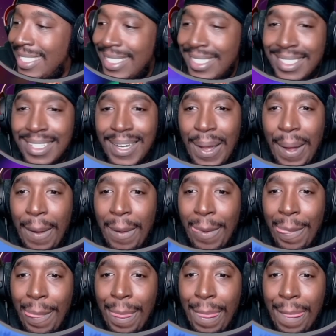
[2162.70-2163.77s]
What about the
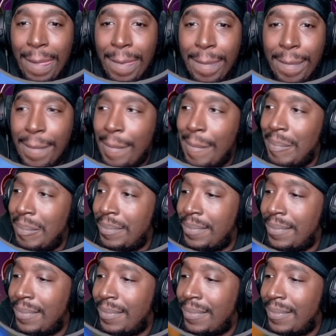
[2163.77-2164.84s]
sideman stuff? Where's the sideman stuff?